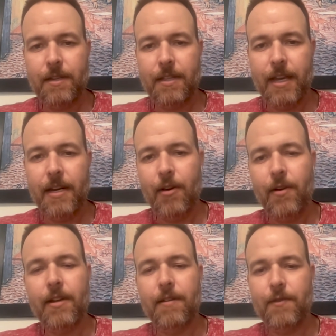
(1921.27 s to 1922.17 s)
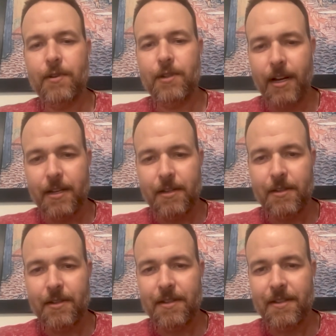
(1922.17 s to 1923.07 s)
in that area of your
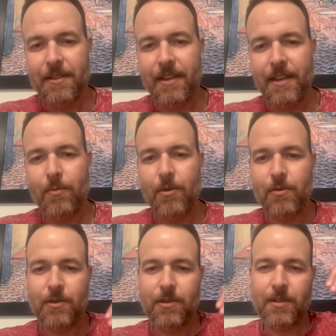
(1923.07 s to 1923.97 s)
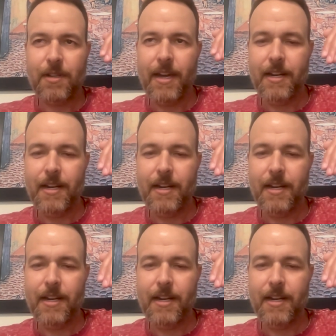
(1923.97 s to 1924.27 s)
chest. Right. And we're sliding